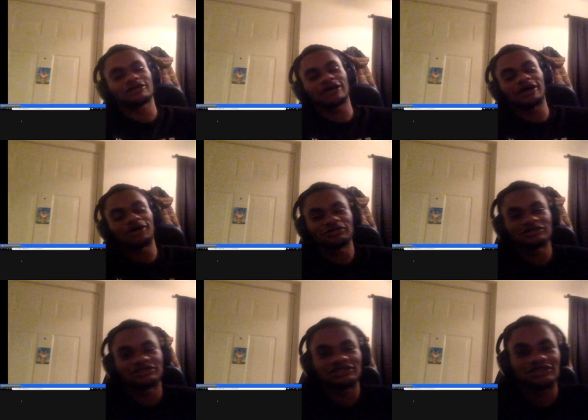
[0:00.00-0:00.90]
I hope
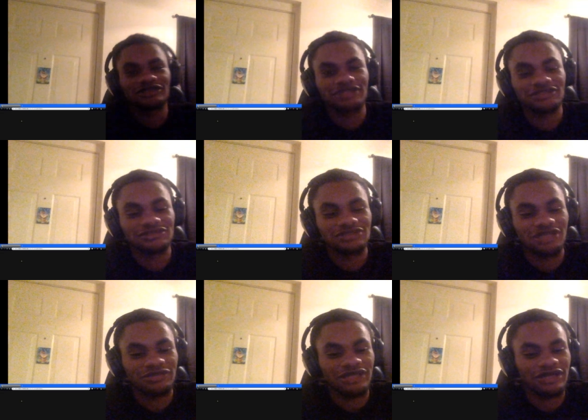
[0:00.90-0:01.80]
that Theon takes a
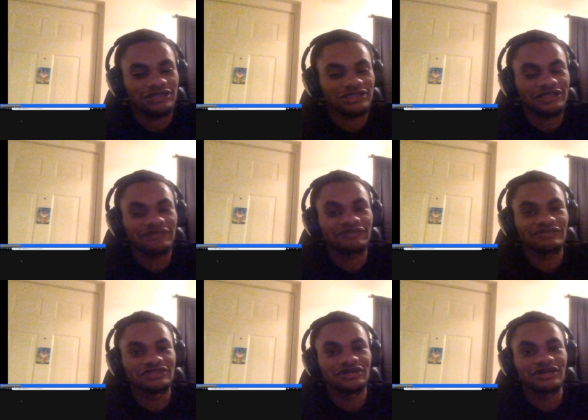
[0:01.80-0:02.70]
W. I don't think even if
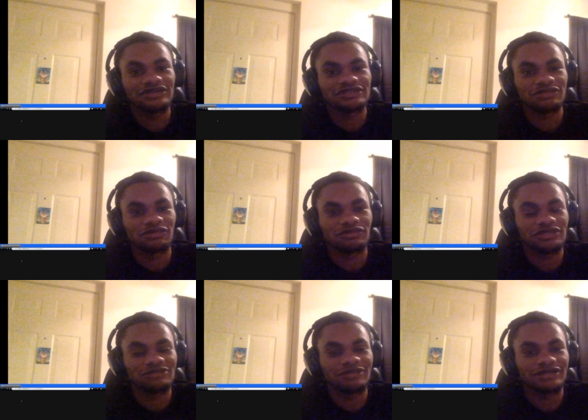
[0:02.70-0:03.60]
he does, it won't
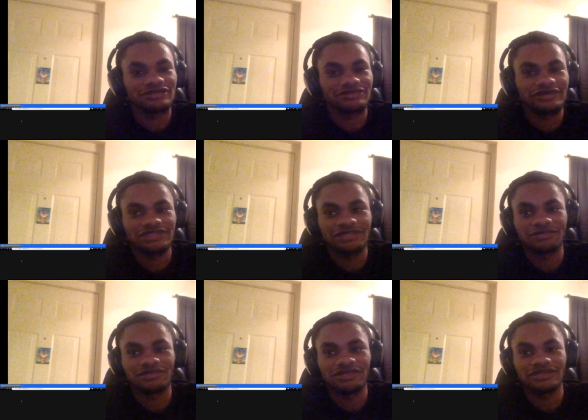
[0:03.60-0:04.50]
really matter in the grand scheme
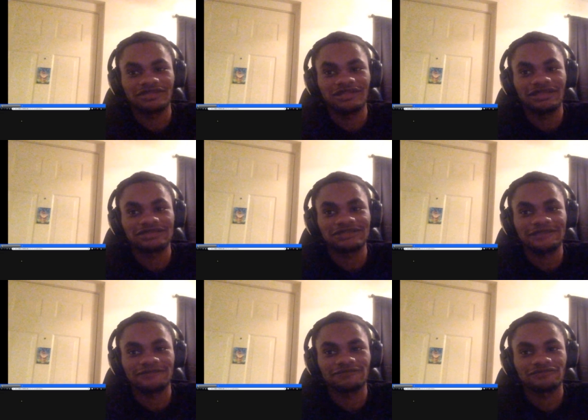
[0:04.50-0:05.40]
of things unless
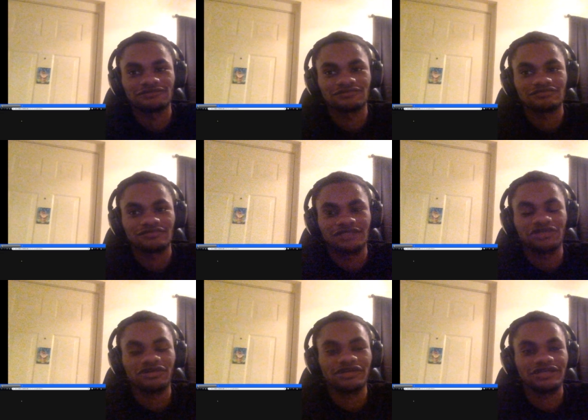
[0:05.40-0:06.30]
like
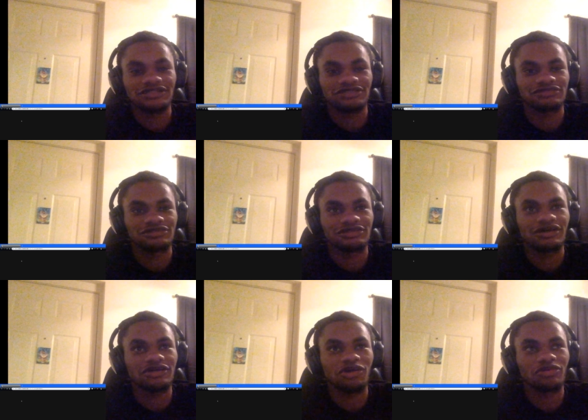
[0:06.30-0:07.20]
Euron has the, the
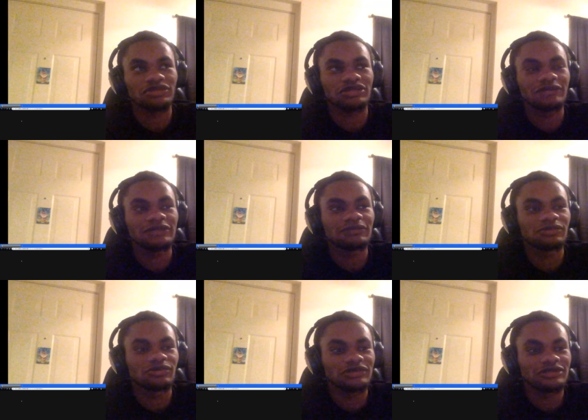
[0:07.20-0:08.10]
uh, Golden Company
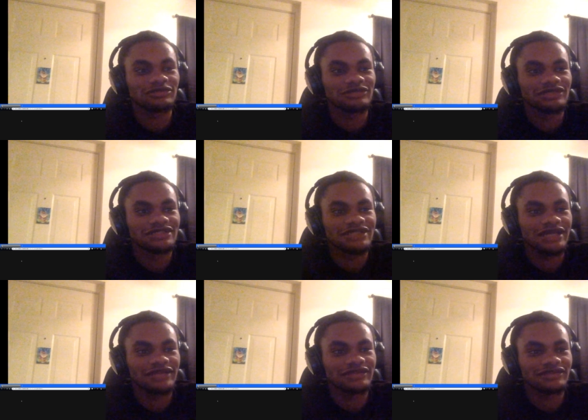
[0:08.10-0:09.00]
pulled up, and then